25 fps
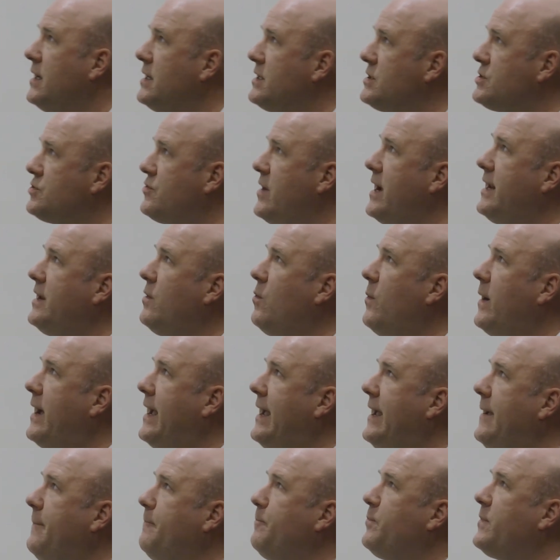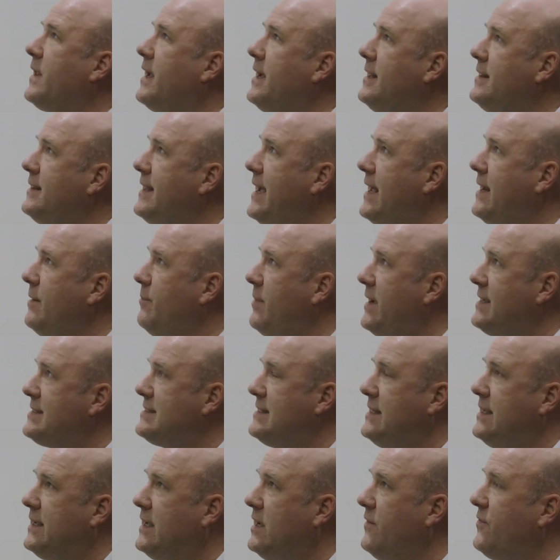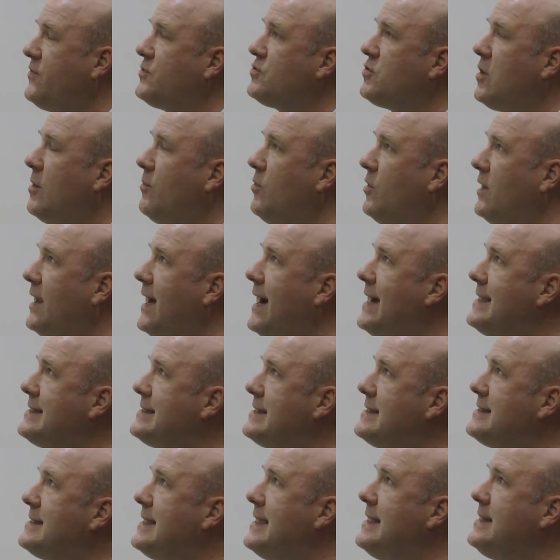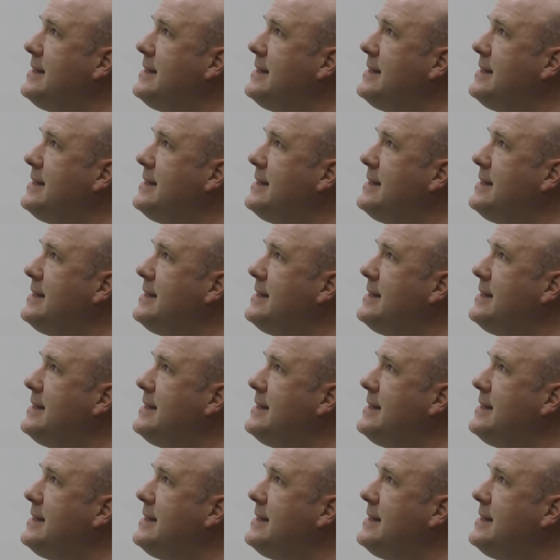straight away and then basically give thrombolysis